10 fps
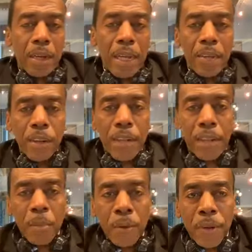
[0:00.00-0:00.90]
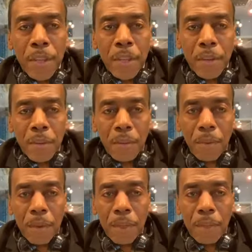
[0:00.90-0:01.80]
And today, come on in.
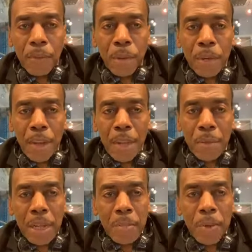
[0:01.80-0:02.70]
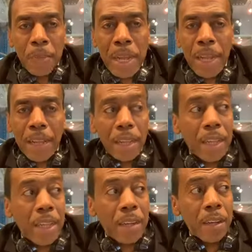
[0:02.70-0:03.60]
If you're in the lobby, come on back
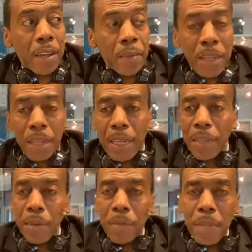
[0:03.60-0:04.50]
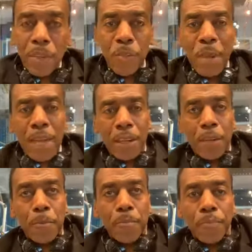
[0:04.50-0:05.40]
and uh, we can get you get you mic'd
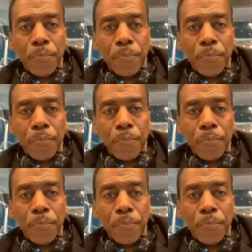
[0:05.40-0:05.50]
up.